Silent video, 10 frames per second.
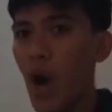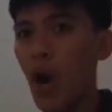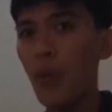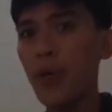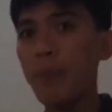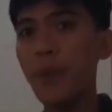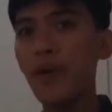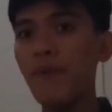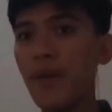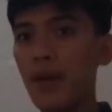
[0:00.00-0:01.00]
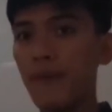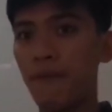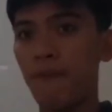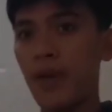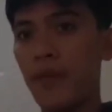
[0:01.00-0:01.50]
our perfect
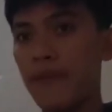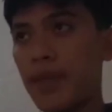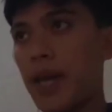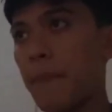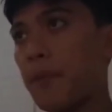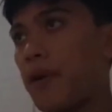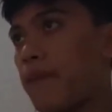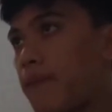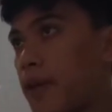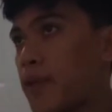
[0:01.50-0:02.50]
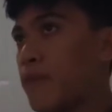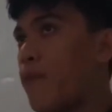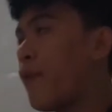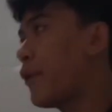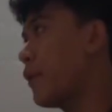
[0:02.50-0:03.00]
fifth and perfect
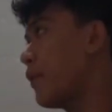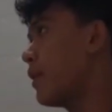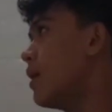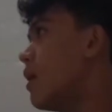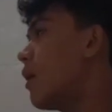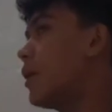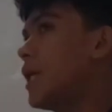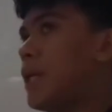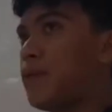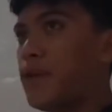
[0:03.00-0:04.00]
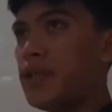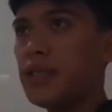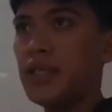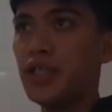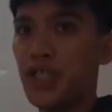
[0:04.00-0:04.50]
fourth are
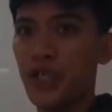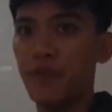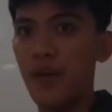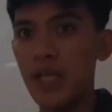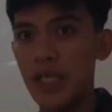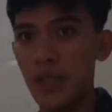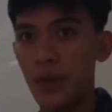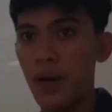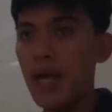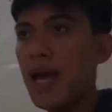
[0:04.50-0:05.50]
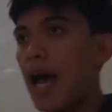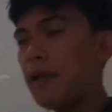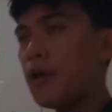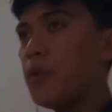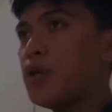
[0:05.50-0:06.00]
inverted intervals. So,
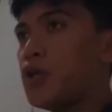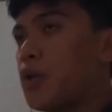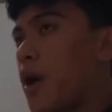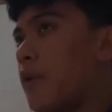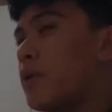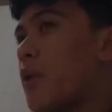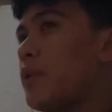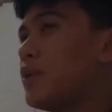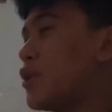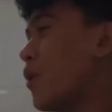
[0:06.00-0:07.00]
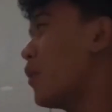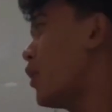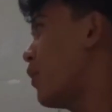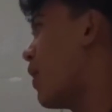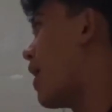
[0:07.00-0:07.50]
I'm going to show
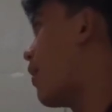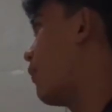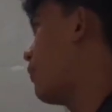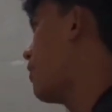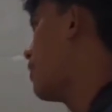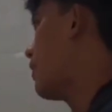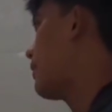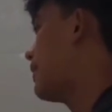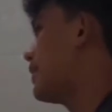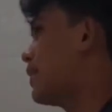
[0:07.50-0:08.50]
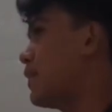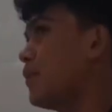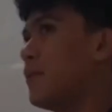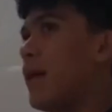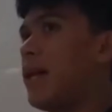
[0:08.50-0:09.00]
you how these
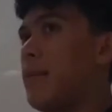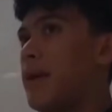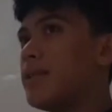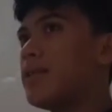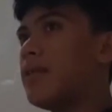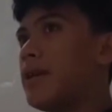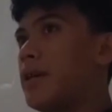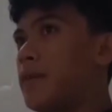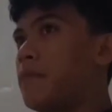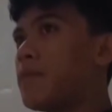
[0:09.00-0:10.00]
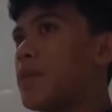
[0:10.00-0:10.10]
two elements are